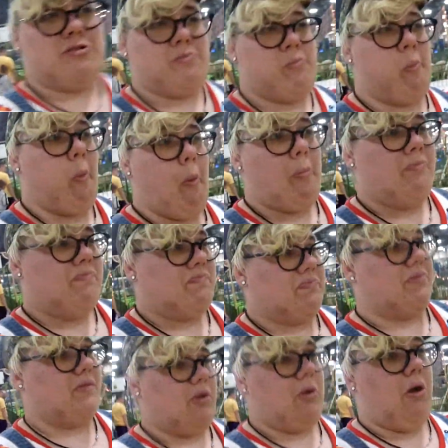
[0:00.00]
just,
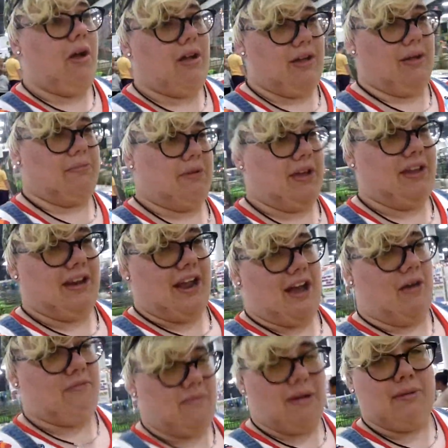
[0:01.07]
oh, I'm getting
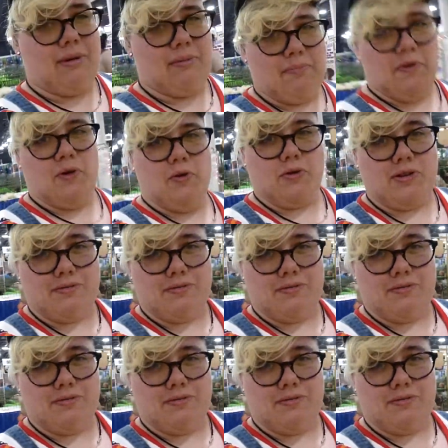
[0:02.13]
out. I'm gonna puke.